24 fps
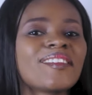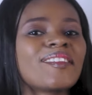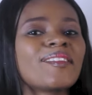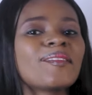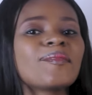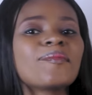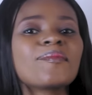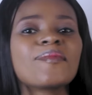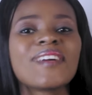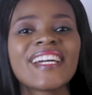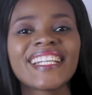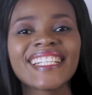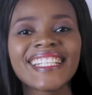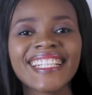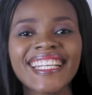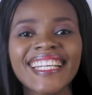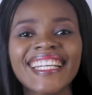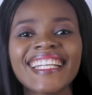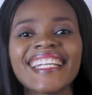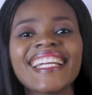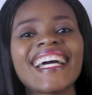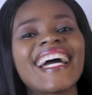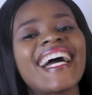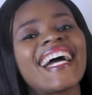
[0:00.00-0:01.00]
on the
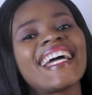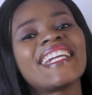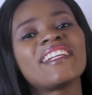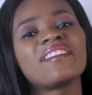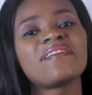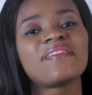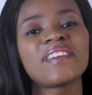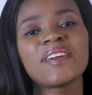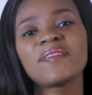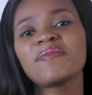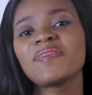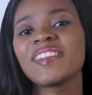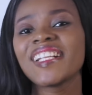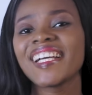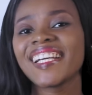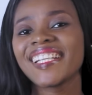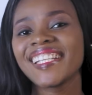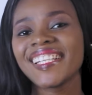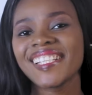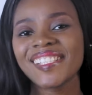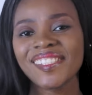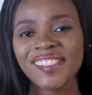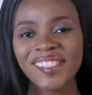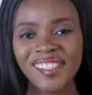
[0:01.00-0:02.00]
wedding and event
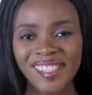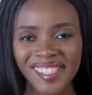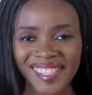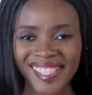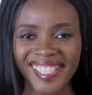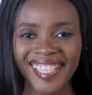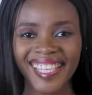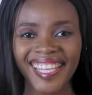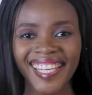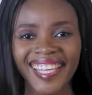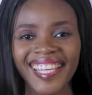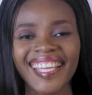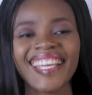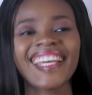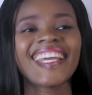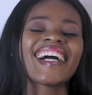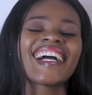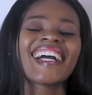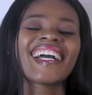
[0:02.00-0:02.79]
planning journey.